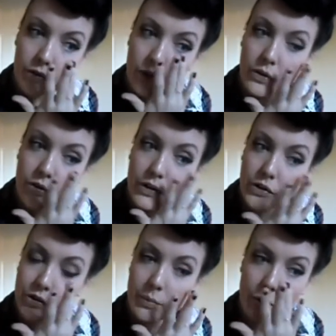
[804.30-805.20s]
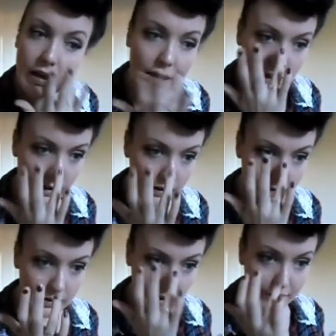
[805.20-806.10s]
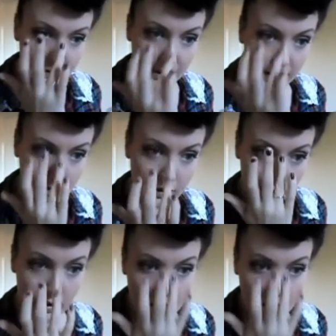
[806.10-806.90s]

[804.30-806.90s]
It's not too shimmery like others that I've seen.